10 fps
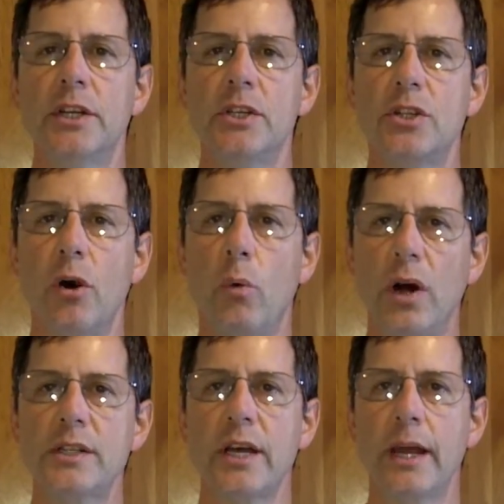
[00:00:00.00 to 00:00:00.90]
So
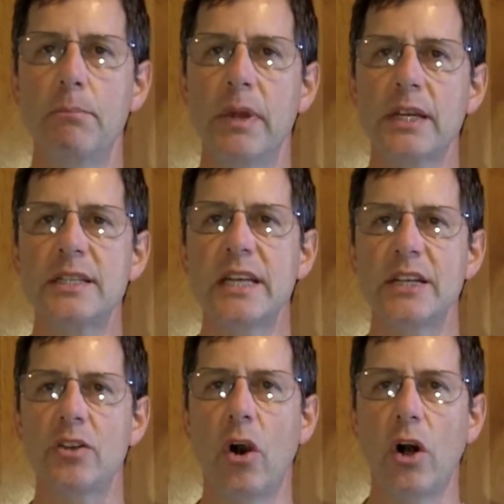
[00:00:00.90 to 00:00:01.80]
once I mix
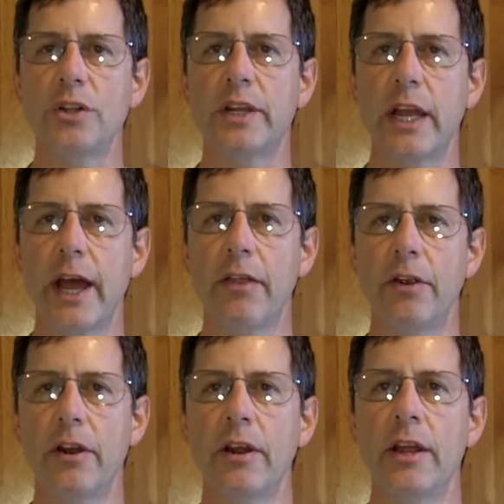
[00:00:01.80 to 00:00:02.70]
these all
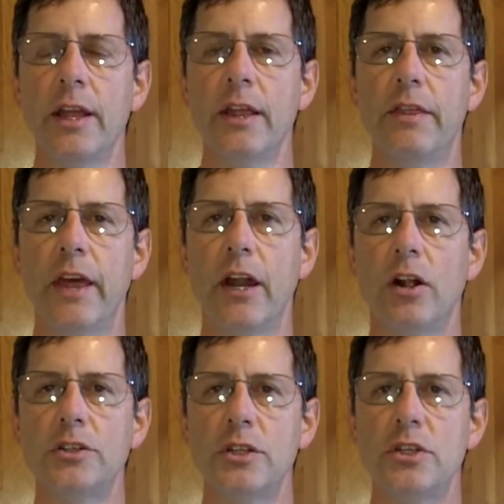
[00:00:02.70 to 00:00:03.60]
together, then
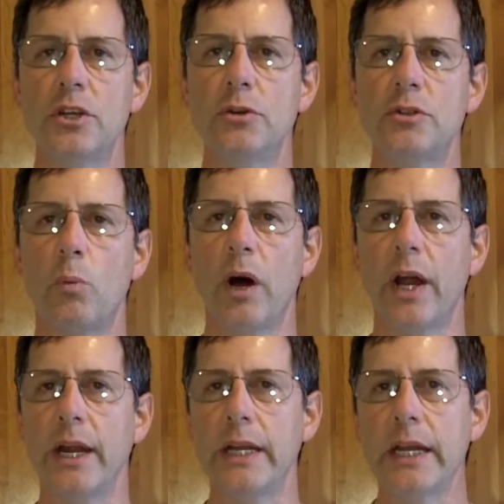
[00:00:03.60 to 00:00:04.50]
I'll just use what
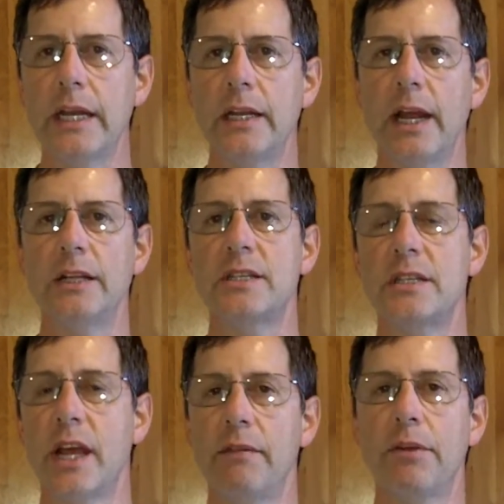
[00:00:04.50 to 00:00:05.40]
I need and
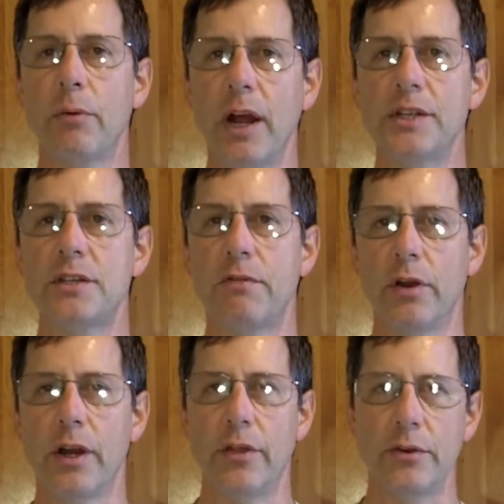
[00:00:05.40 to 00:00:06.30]
save the rest for
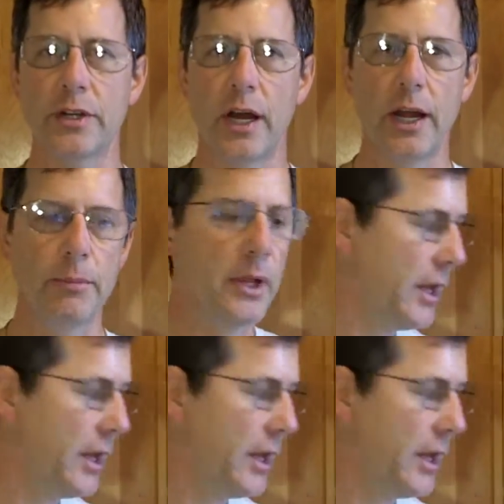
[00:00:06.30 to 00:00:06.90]
another time.